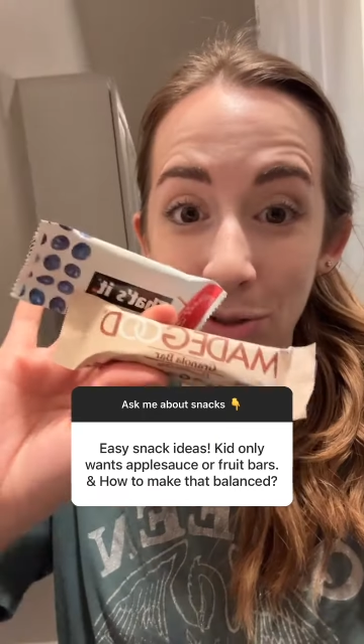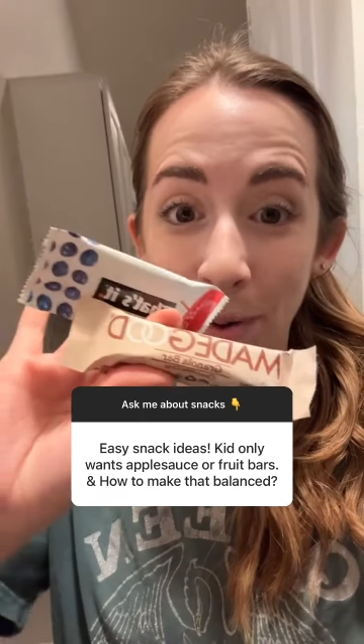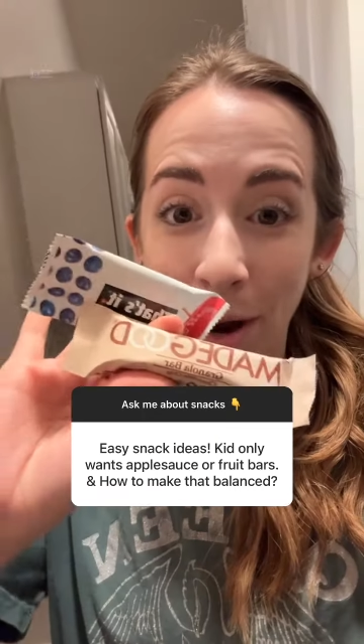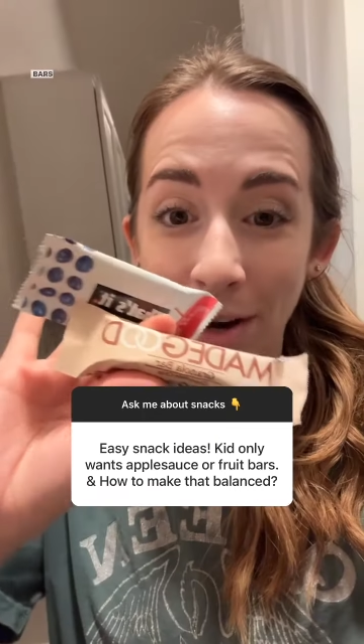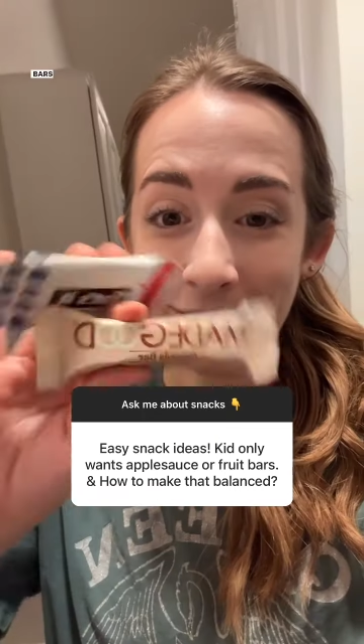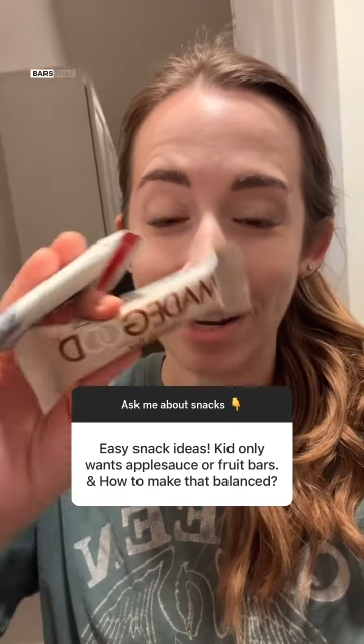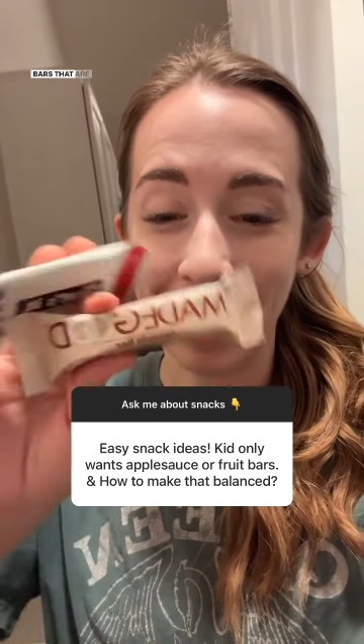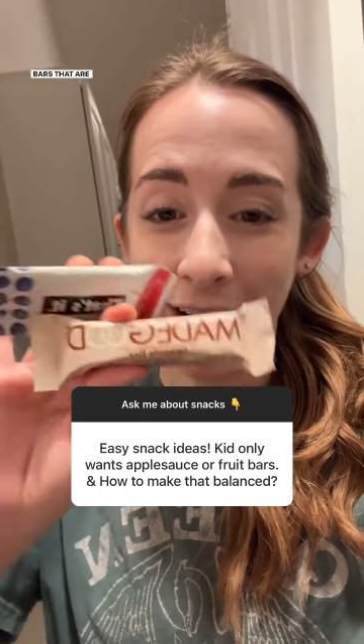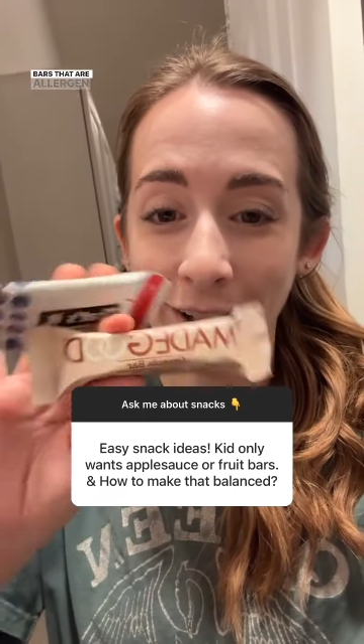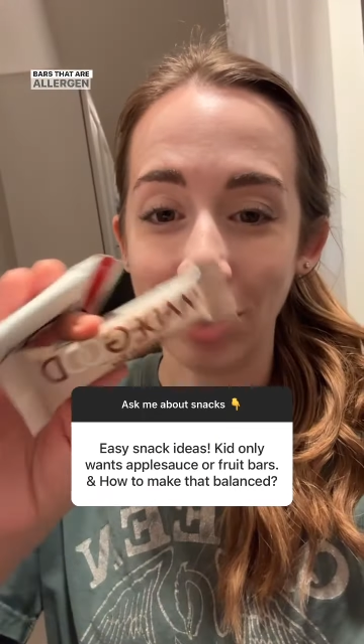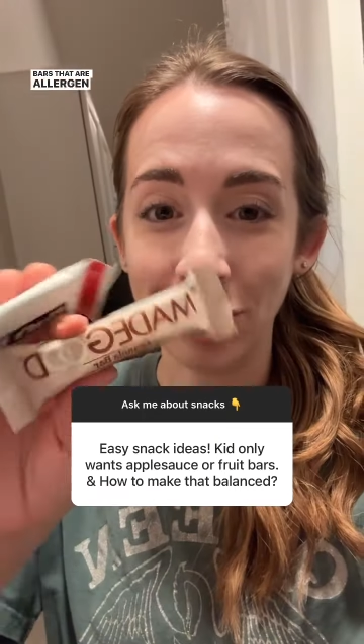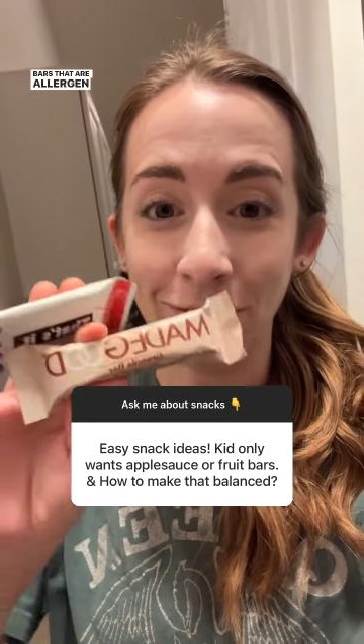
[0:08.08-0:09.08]
Bars that are
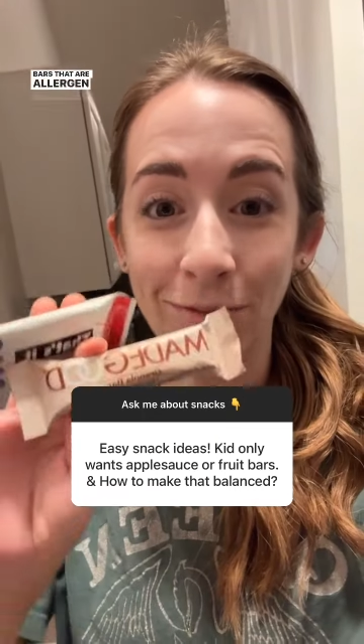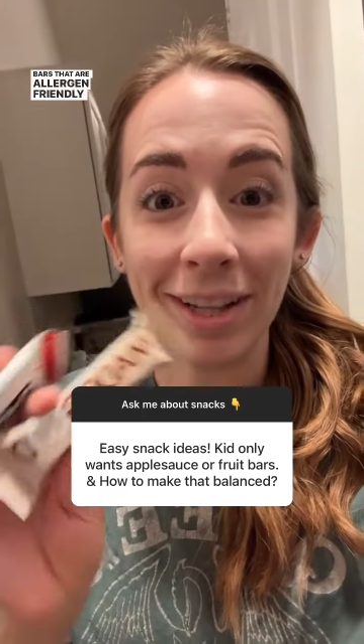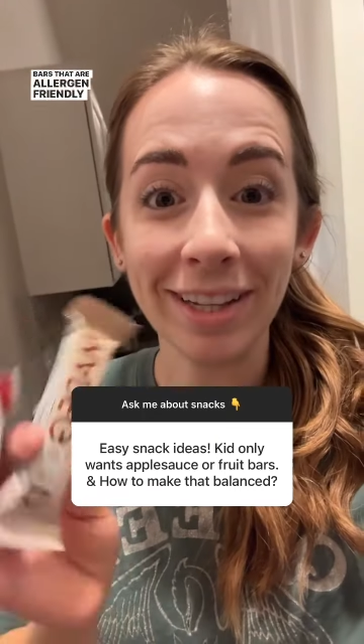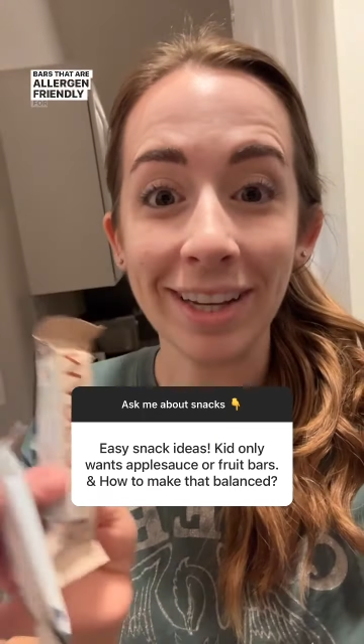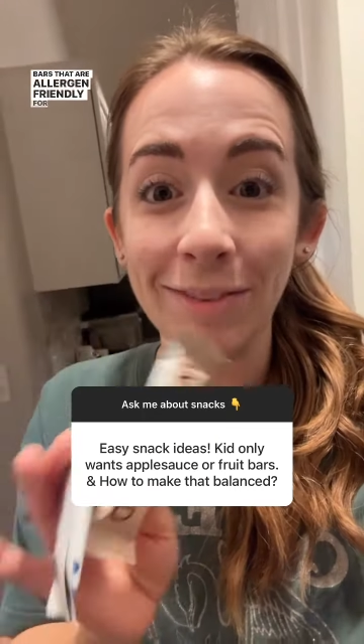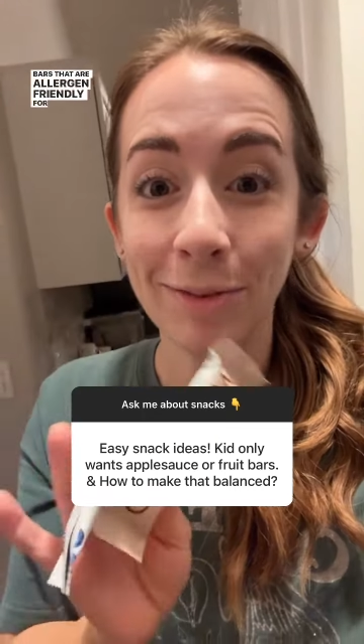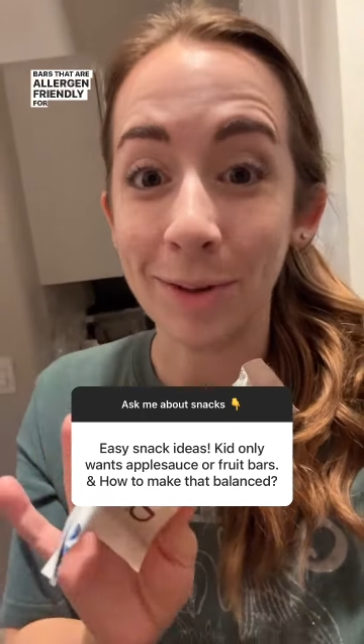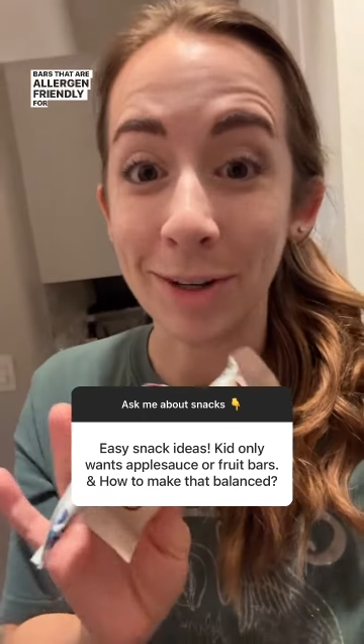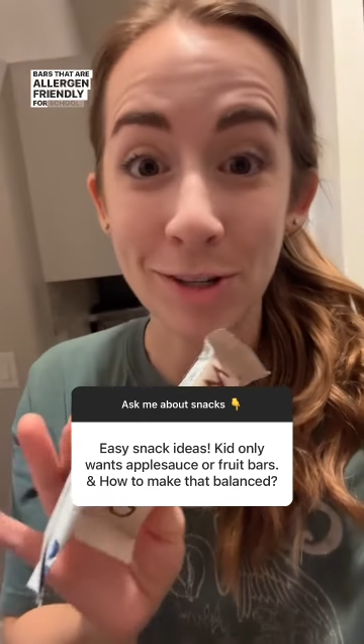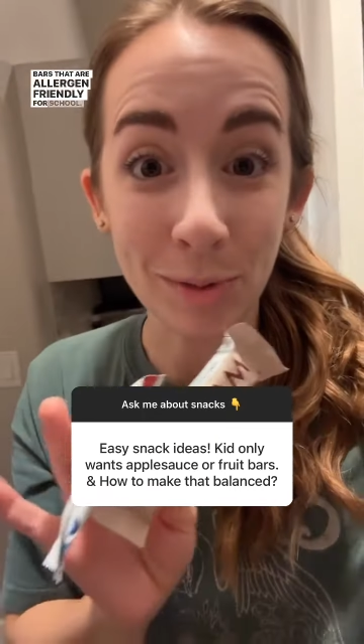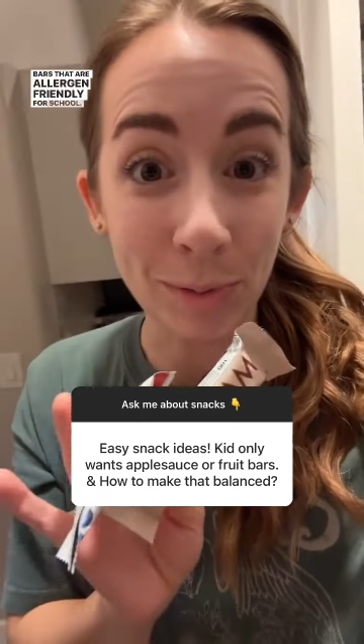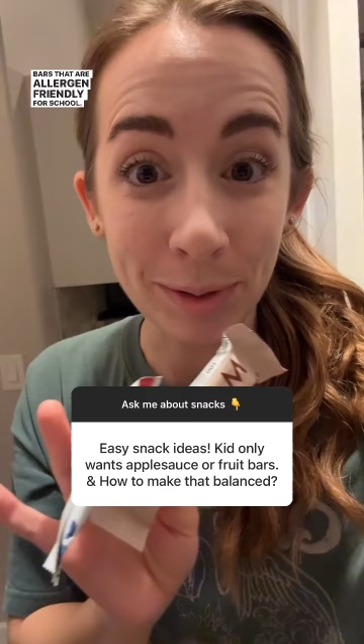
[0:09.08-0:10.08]
allergen friendly for
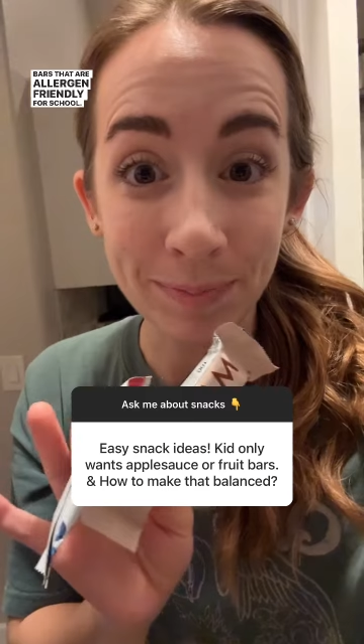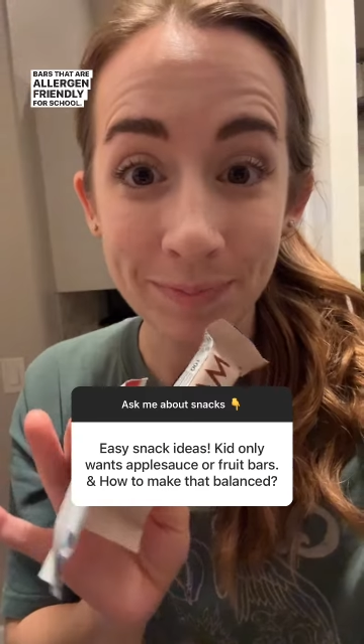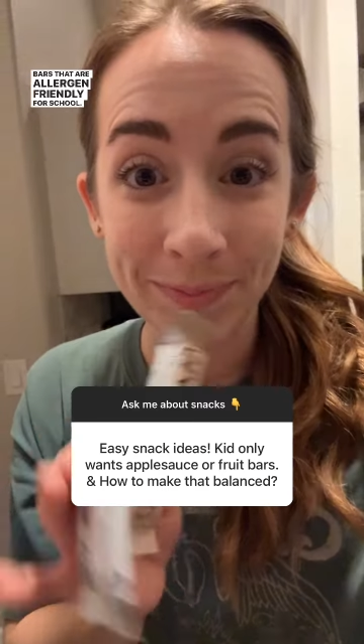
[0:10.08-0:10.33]
school.